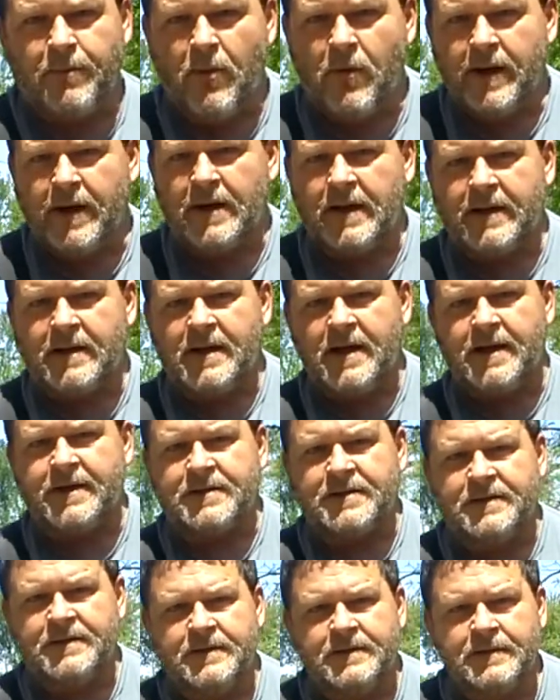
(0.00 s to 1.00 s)
pointing like
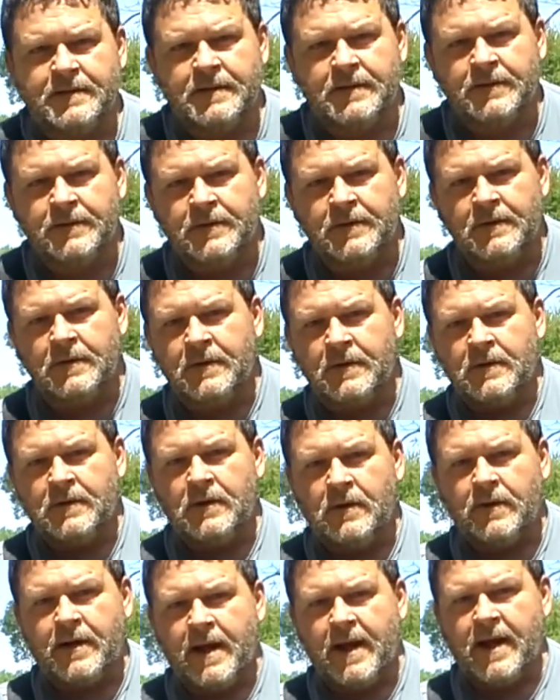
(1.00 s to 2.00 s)
this.
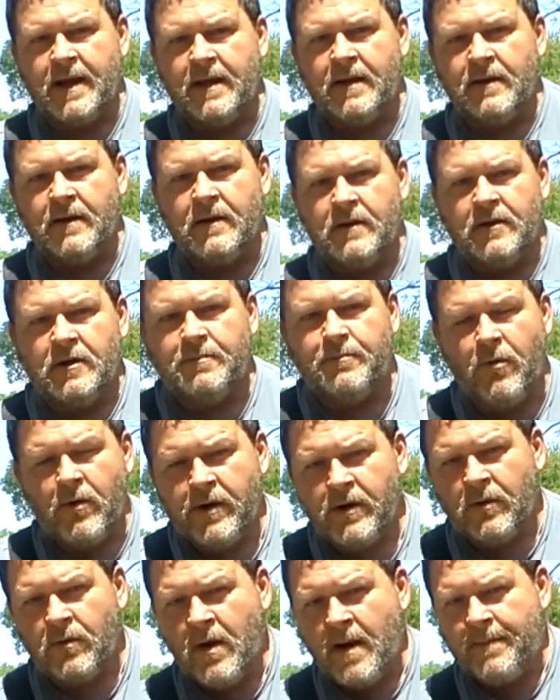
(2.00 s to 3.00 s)
Okay? You
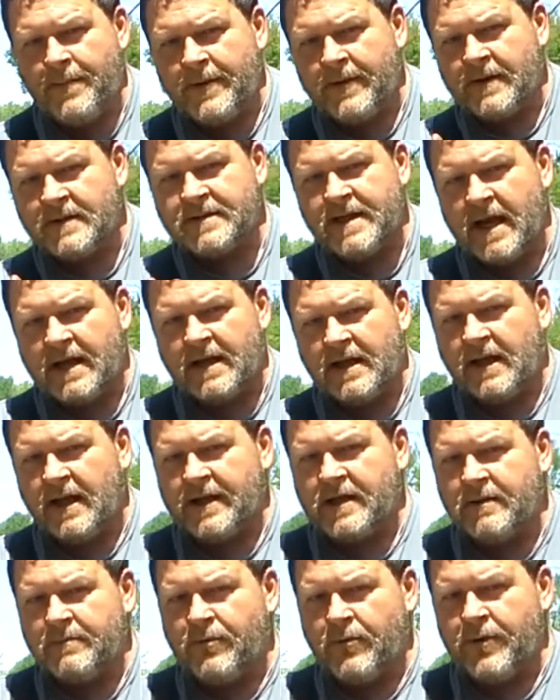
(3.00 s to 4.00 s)
point your weapon exactly
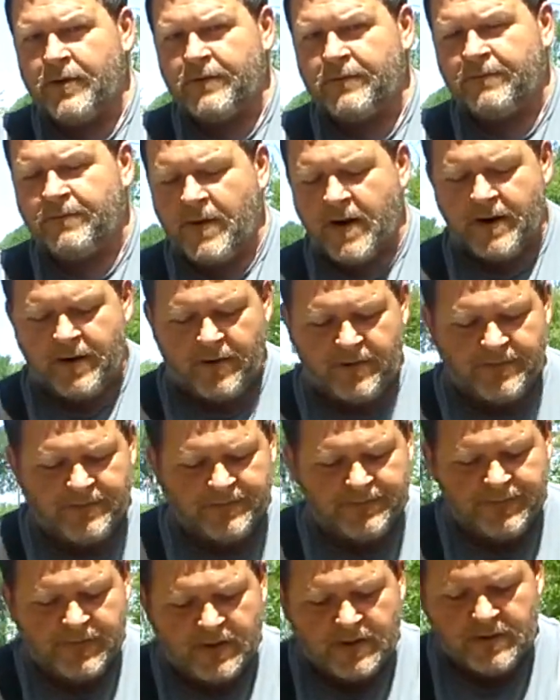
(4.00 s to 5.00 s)
like you point your finger.
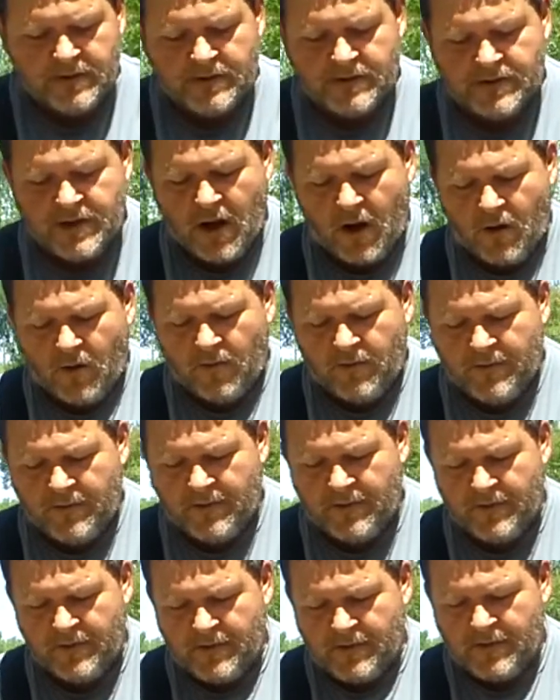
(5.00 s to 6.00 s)
So,
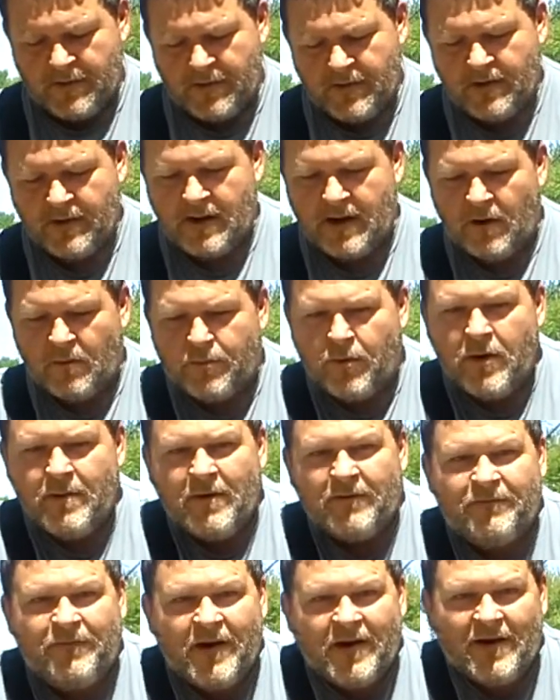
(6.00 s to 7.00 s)
I don't point
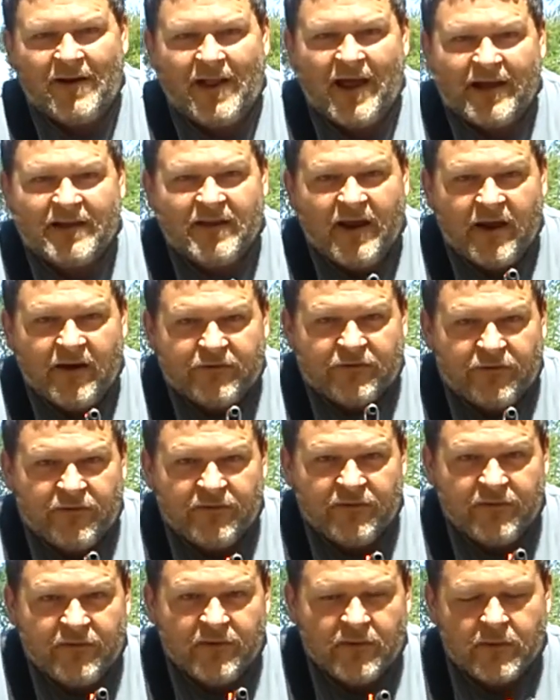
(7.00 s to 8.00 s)
my finger like this.
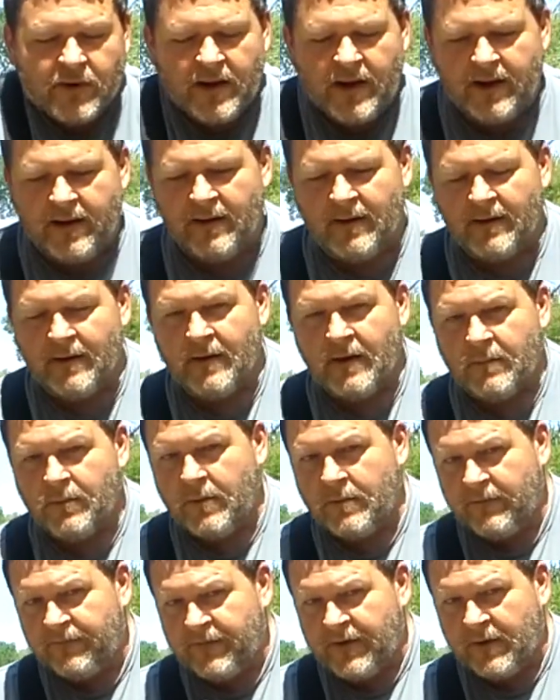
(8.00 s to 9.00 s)
Okay? I
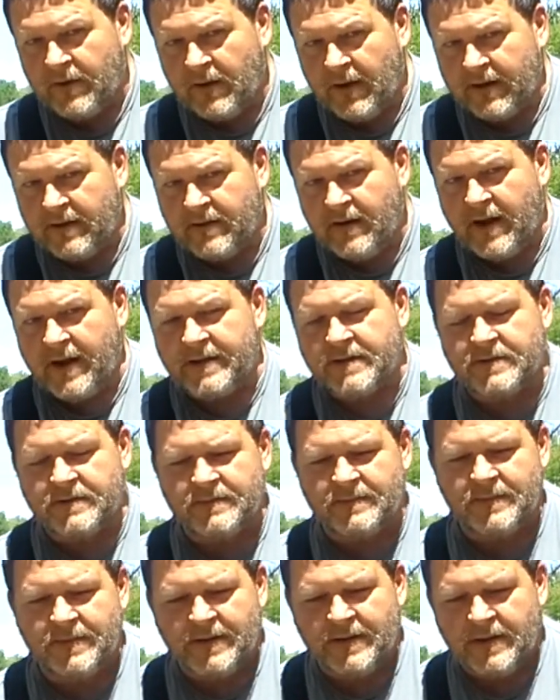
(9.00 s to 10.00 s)
point my finger like this.
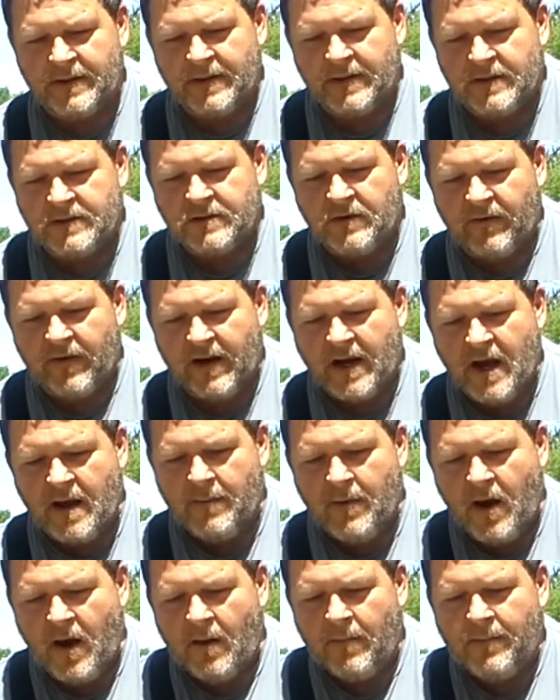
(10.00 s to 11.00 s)
So I
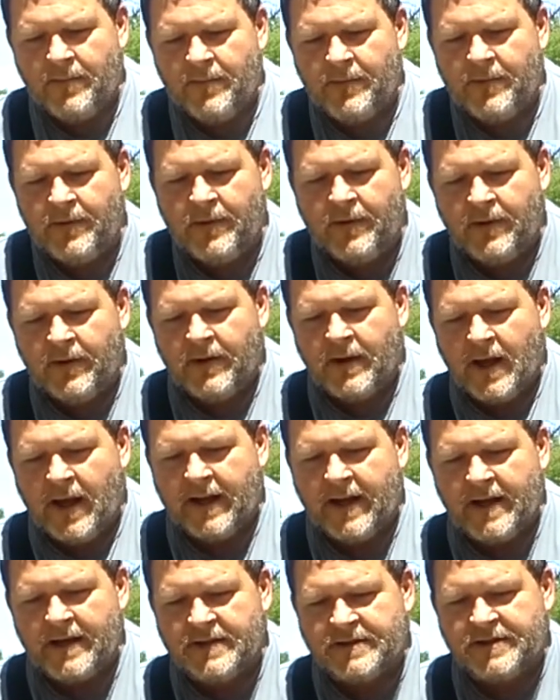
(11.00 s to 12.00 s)
come up, I
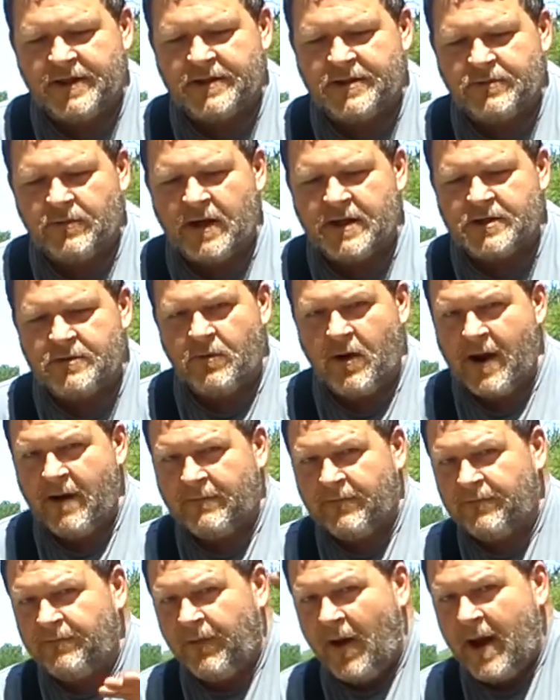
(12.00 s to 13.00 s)
get in a situation where I have
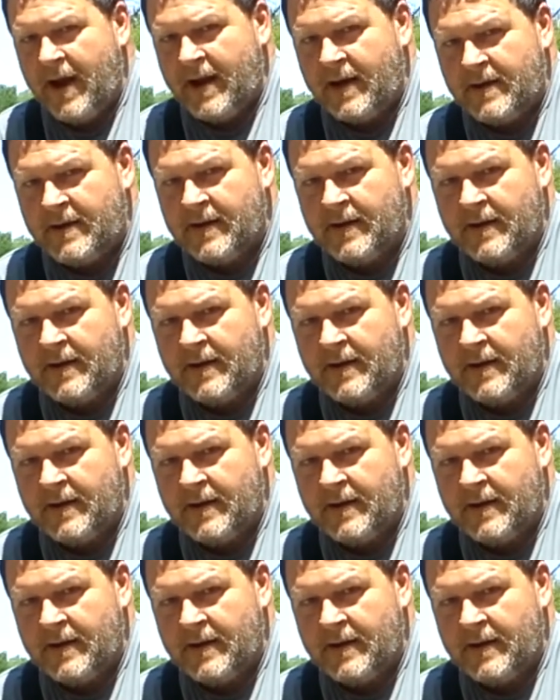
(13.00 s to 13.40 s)
to fight,